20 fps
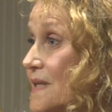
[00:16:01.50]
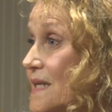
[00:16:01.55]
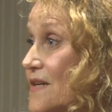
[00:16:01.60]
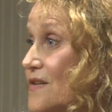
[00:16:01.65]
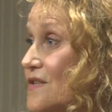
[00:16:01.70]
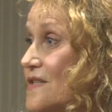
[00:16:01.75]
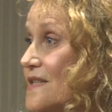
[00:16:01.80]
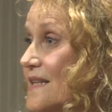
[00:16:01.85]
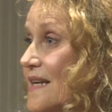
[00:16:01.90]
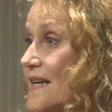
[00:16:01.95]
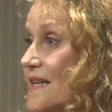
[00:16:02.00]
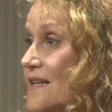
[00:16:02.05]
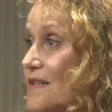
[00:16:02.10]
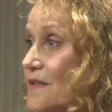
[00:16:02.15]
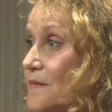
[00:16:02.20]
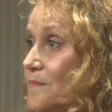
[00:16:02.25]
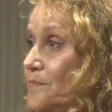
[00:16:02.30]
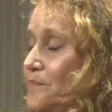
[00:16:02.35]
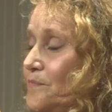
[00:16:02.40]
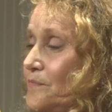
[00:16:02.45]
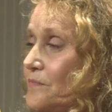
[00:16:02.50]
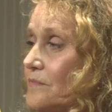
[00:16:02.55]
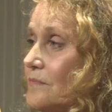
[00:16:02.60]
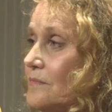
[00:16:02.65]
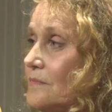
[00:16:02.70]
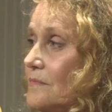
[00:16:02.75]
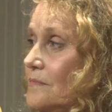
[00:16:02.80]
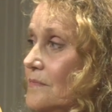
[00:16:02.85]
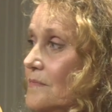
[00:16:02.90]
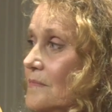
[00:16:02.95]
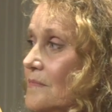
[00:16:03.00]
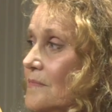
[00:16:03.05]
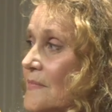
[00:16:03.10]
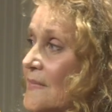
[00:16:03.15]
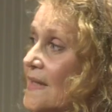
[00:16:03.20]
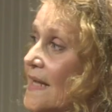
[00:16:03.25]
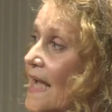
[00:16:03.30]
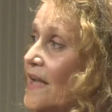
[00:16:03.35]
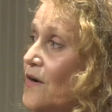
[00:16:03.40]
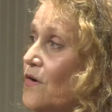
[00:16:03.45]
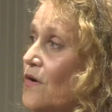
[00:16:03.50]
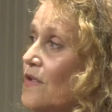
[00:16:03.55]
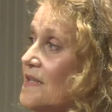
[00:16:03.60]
years later, and